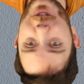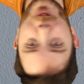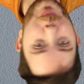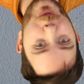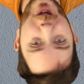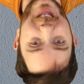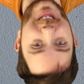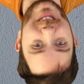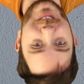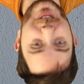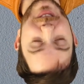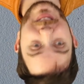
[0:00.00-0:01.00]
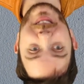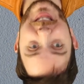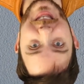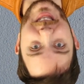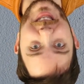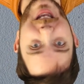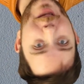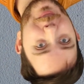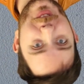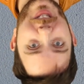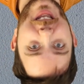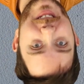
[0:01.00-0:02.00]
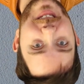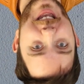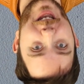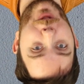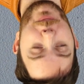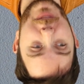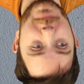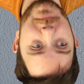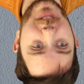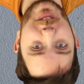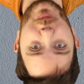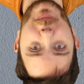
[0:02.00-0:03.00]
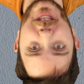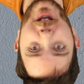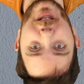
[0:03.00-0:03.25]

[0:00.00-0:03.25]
your brain to see upside upside down, but let's be